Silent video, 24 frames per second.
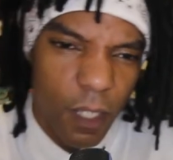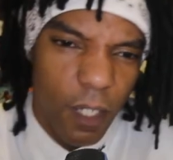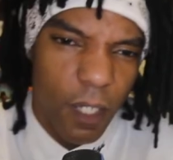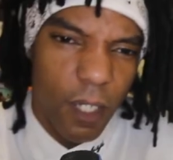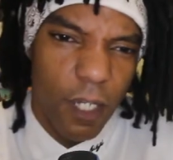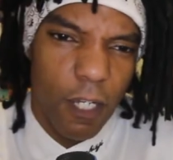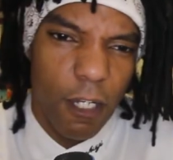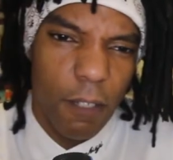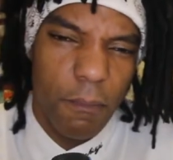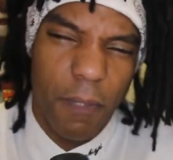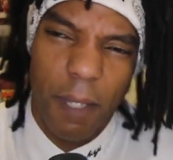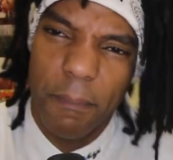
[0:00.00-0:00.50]

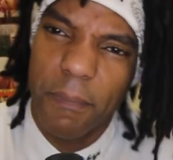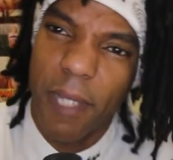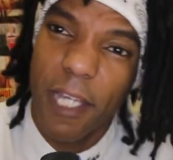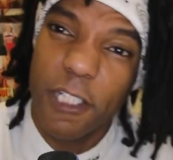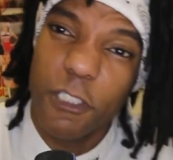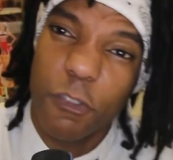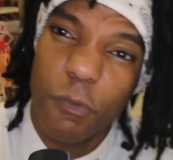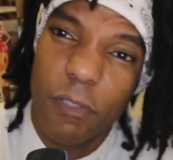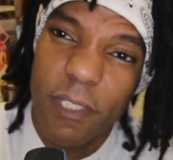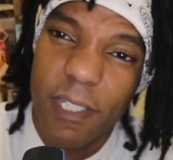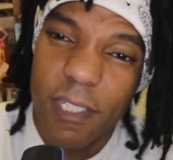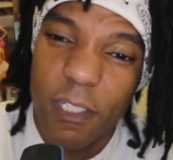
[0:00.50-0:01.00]
I'm not
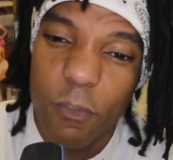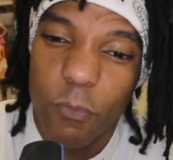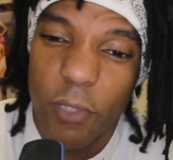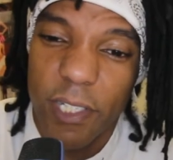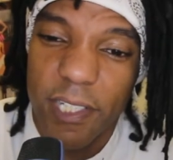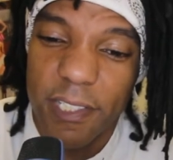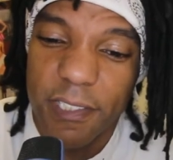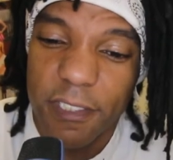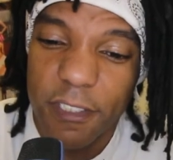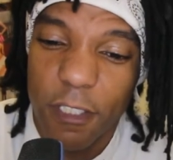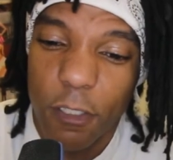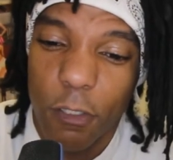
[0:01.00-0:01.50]
doing any
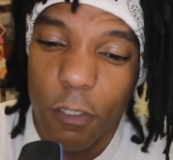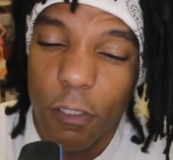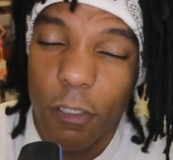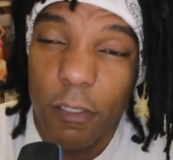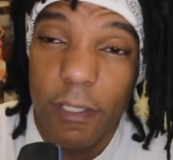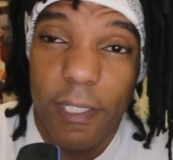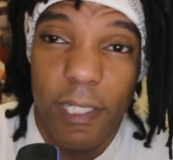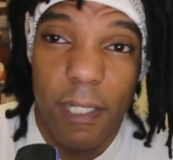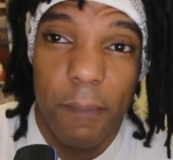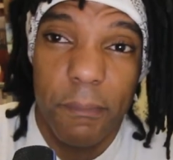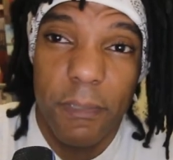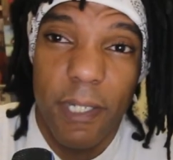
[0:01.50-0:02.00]
weights at
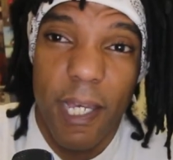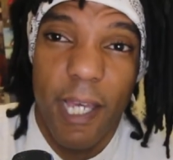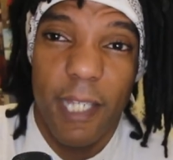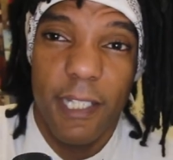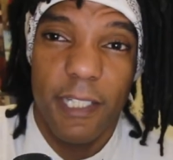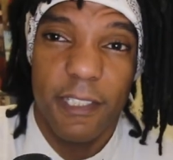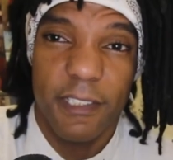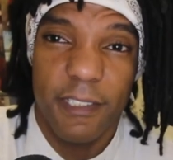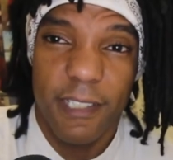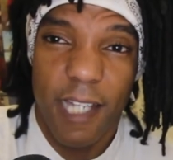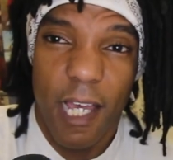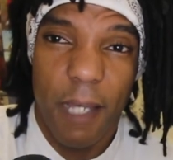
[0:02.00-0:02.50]
all, and
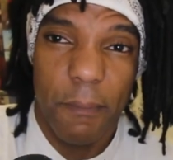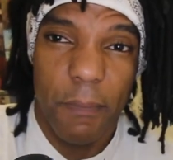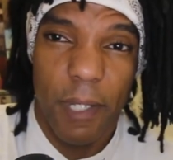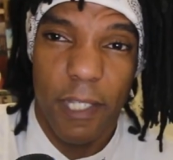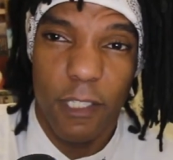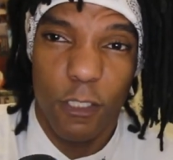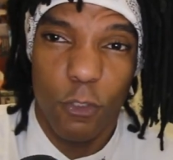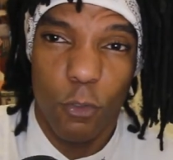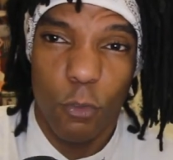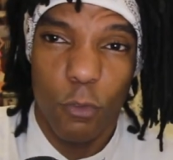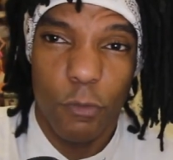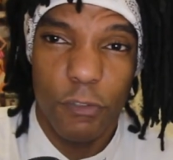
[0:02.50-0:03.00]
it's not my
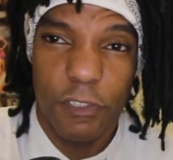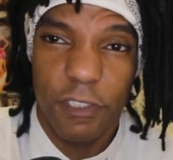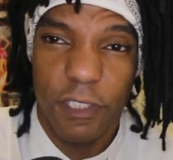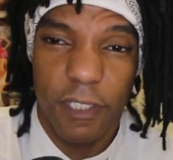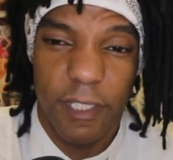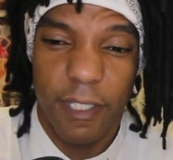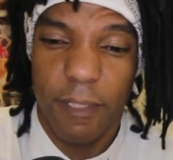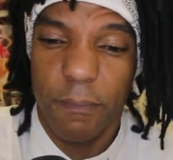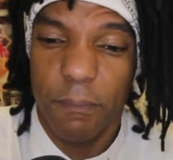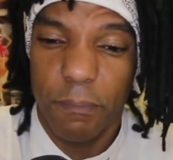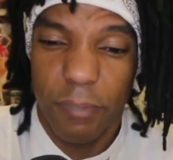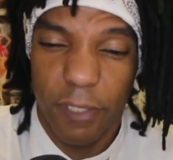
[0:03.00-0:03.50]
goal to
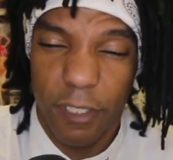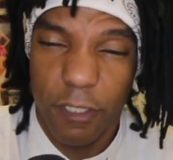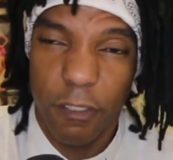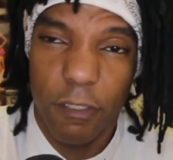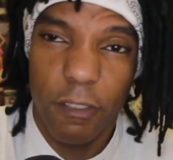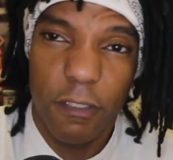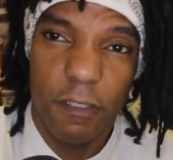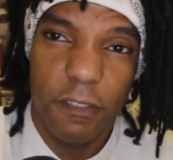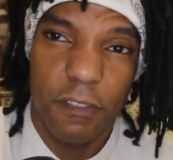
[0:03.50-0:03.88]
get bigger.